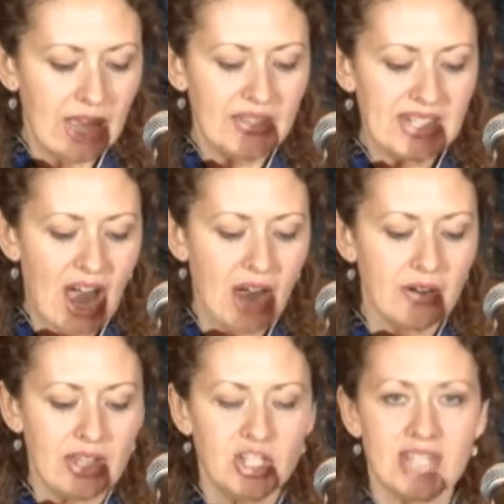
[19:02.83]
The
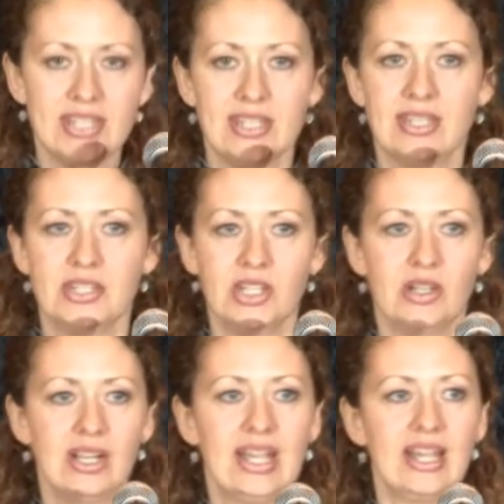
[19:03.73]
Tahirih Justice
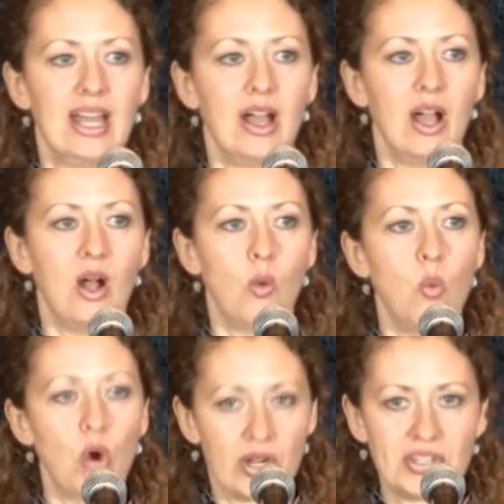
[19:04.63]
Center
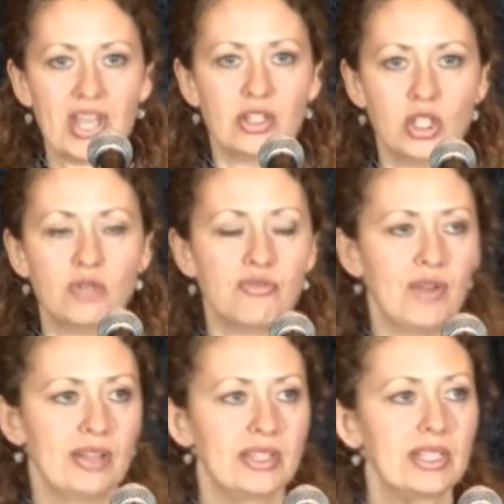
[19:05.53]
works on two
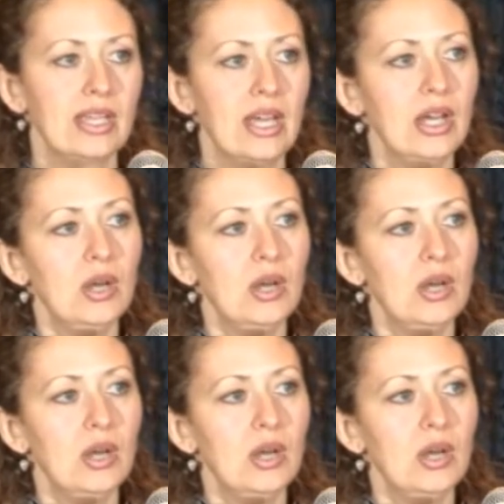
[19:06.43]
fronts.